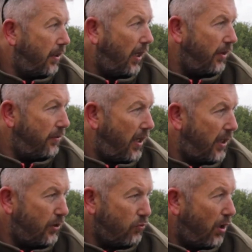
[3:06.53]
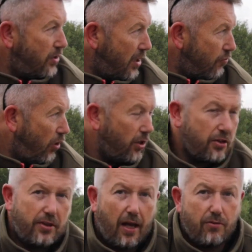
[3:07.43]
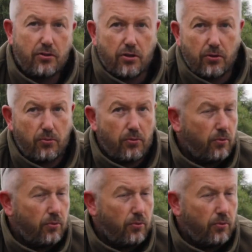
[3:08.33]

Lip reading: And then the right hand rod is down to